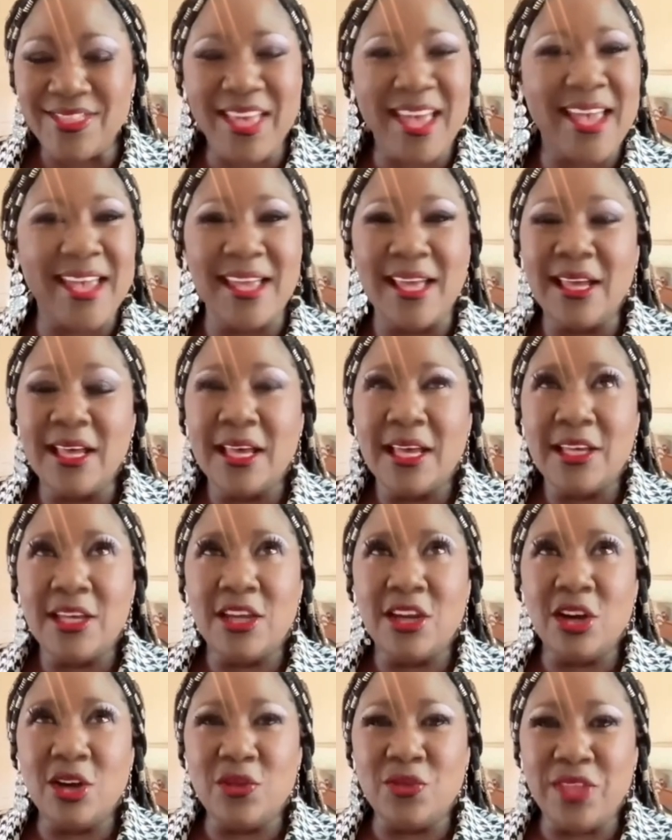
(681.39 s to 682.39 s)
They
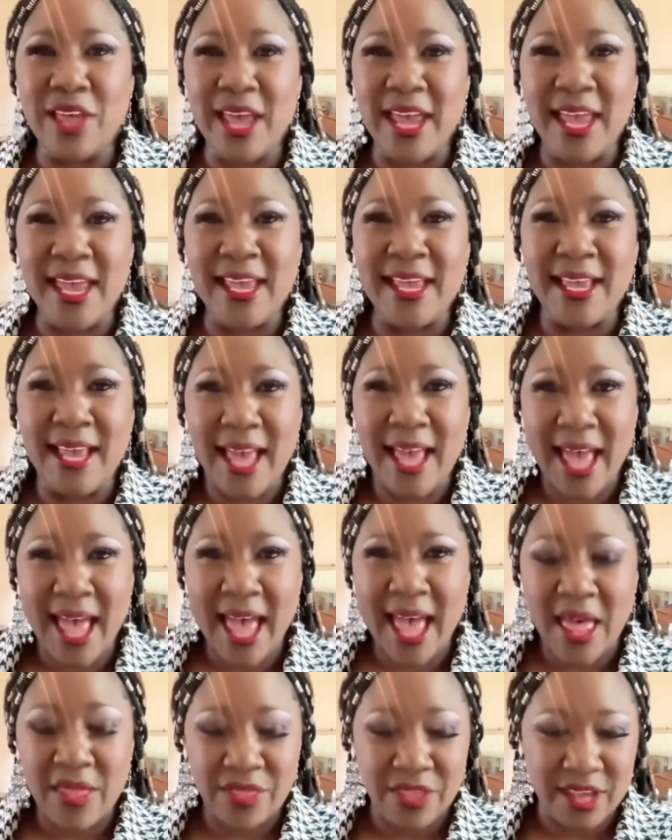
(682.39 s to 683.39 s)

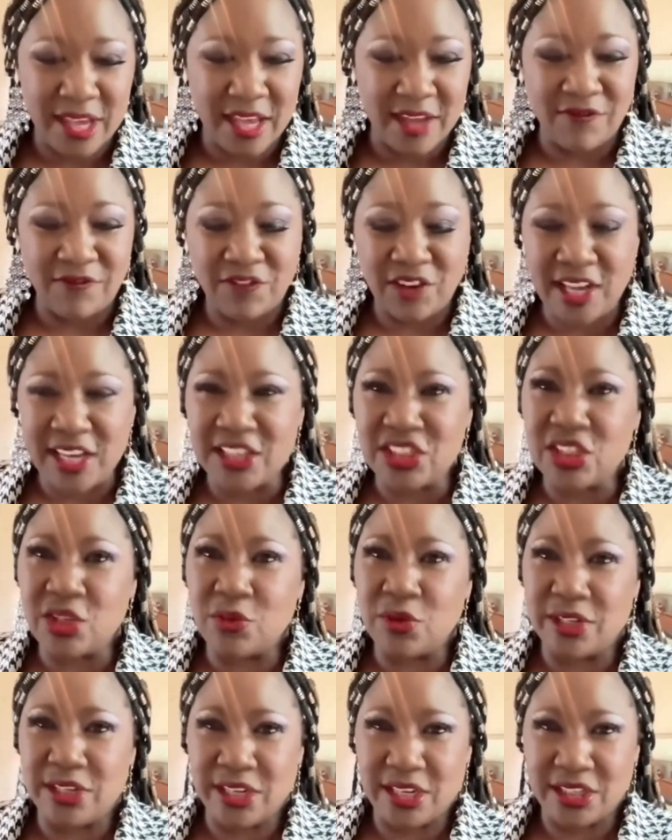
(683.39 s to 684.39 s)
had the
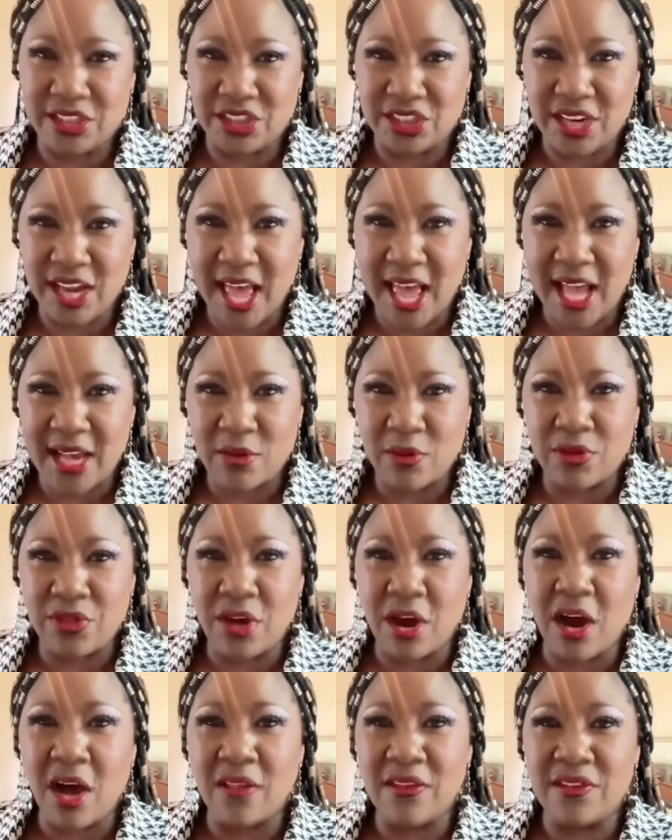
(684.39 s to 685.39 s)
Inflation Reduction Act with
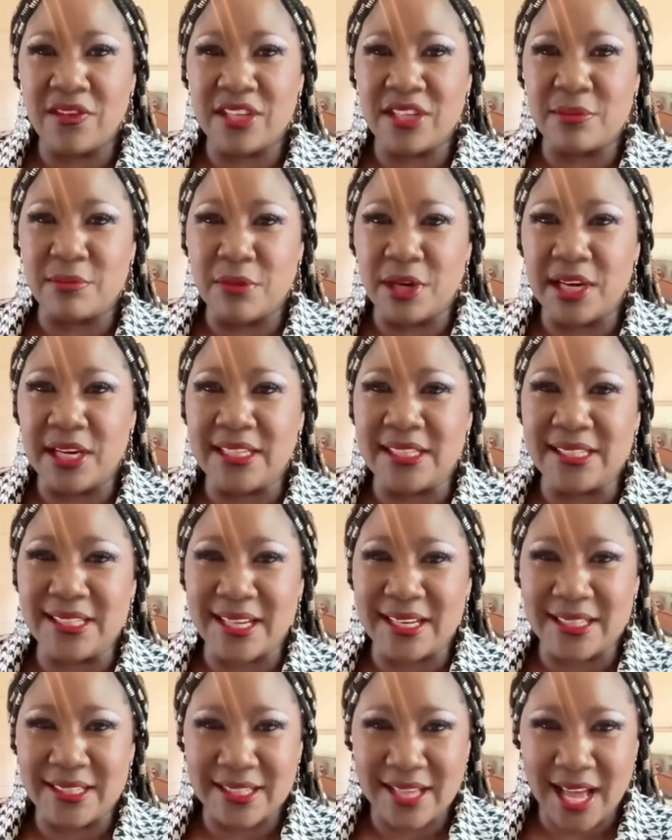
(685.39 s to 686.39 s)
all of this money
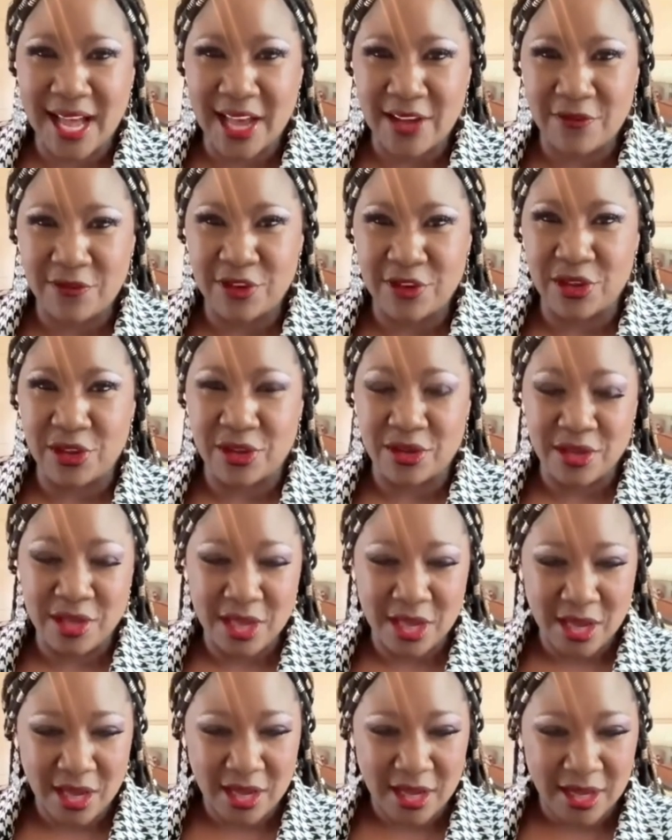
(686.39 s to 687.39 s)
set aside for
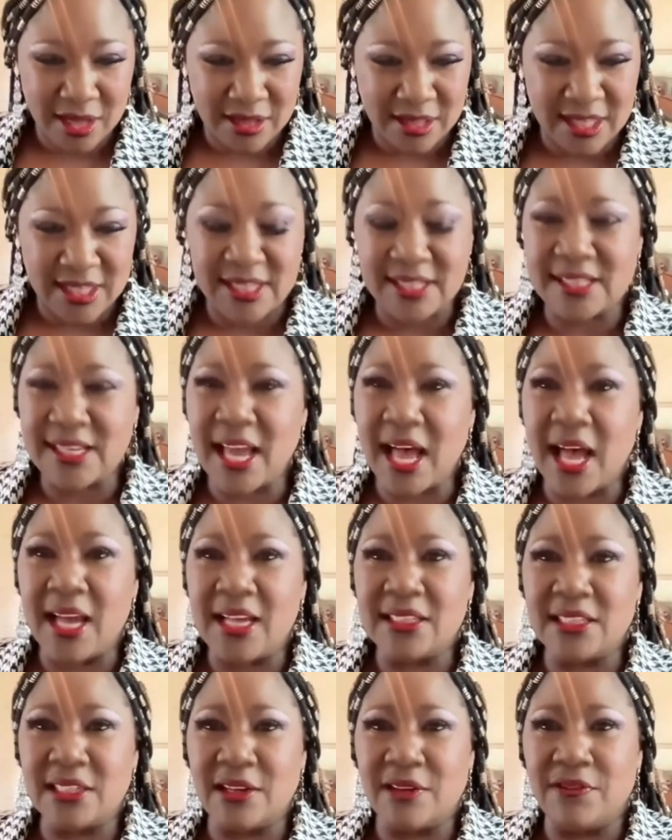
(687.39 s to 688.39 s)
these
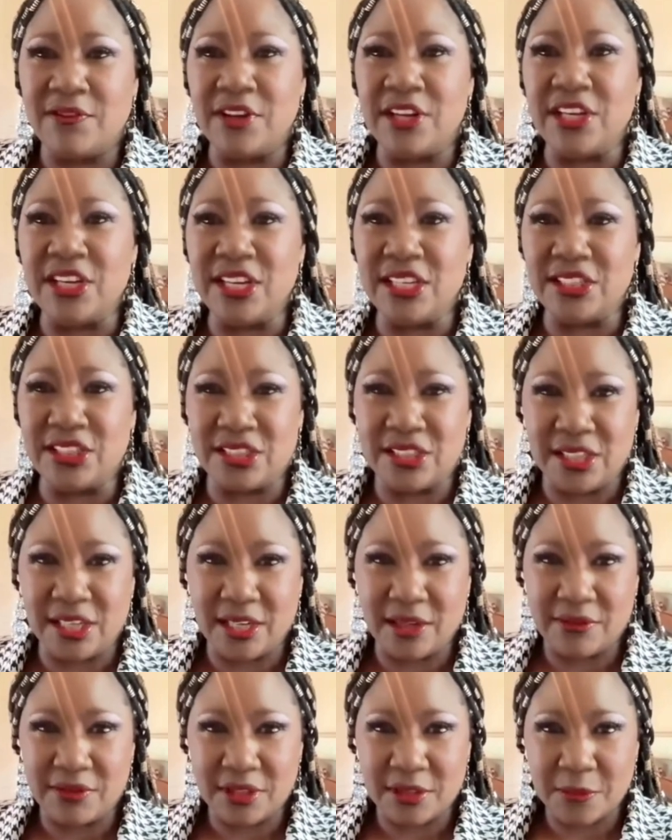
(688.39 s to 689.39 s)
kinds of
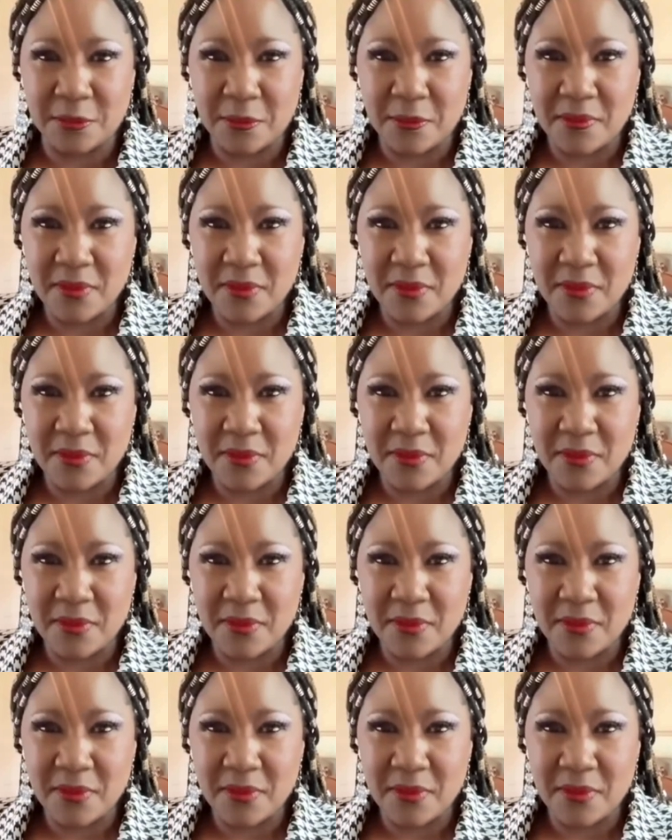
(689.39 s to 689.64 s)
initiatives.